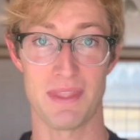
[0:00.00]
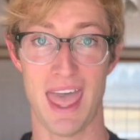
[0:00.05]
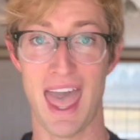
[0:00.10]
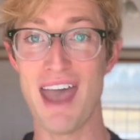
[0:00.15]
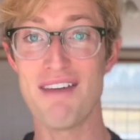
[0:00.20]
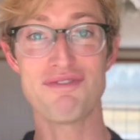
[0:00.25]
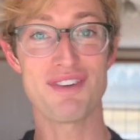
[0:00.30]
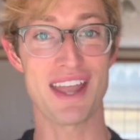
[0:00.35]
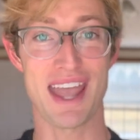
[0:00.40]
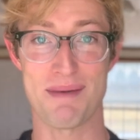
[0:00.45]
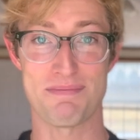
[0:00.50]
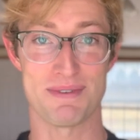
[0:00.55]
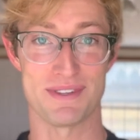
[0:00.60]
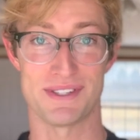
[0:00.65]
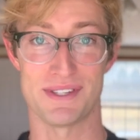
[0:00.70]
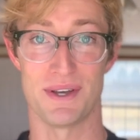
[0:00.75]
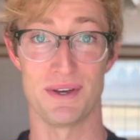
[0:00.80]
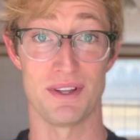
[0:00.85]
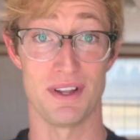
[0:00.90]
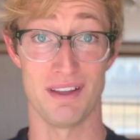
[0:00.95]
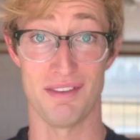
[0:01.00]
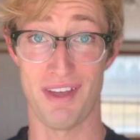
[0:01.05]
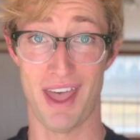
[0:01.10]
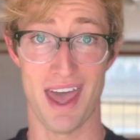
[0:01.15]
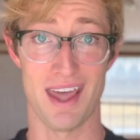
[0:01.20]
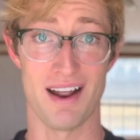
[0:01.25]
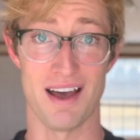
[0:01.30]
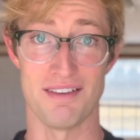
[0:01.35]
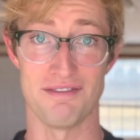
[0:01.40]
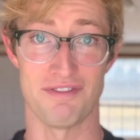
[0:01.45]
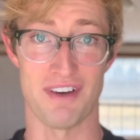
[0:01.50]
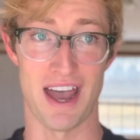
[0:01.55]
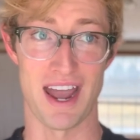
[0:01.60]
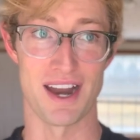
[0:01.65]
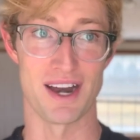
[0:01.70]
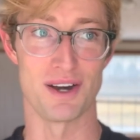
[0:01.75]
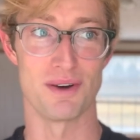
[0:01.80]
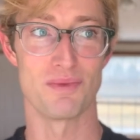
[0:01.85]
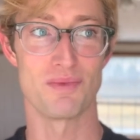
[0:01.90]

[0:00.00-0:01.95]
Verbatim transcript: every episode of Head on Fire,